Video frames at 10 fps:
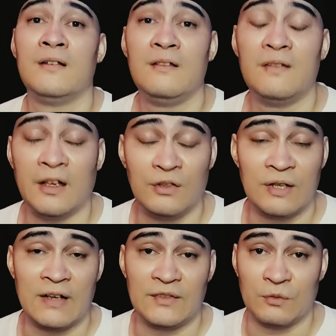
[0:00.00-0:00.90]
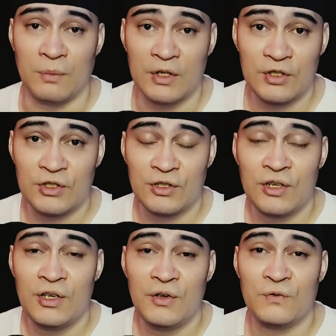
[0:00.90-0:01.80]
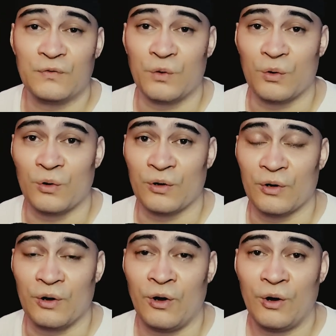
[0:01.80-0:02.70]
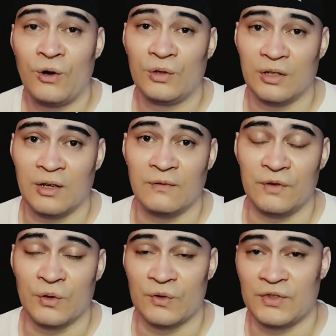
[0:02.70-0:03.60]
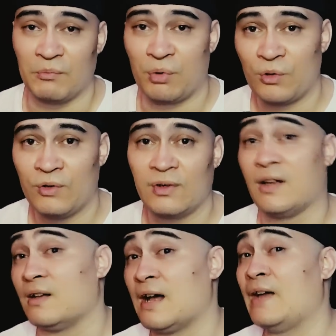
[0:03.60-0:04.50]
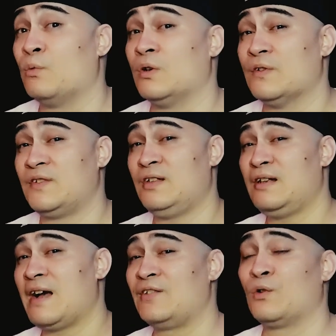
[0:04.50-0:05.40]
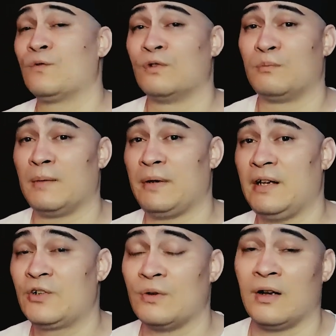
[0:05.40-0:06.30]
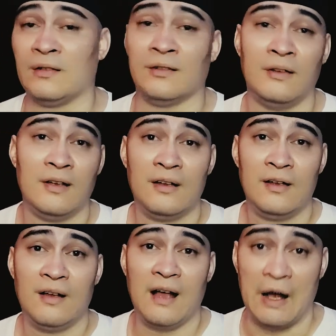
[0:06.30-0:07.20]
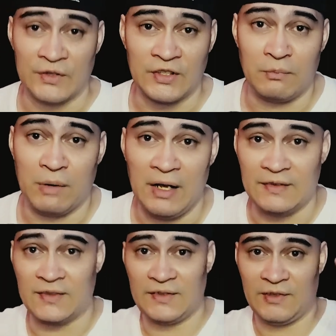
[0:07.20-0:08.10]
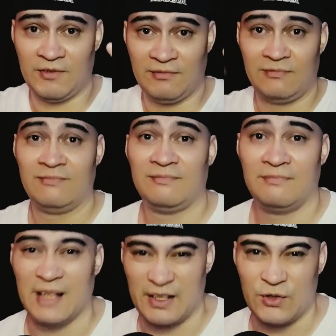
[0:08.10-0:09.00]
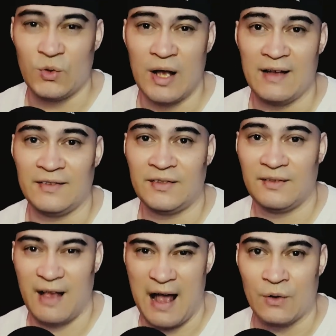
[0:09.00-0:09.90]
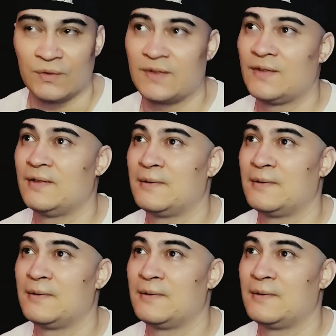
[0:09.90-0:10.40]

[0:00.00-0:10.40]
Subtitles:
Thank you guys so much for all of your support. And I will see you guys over on my Patreon, House of Spice. That's you guys out.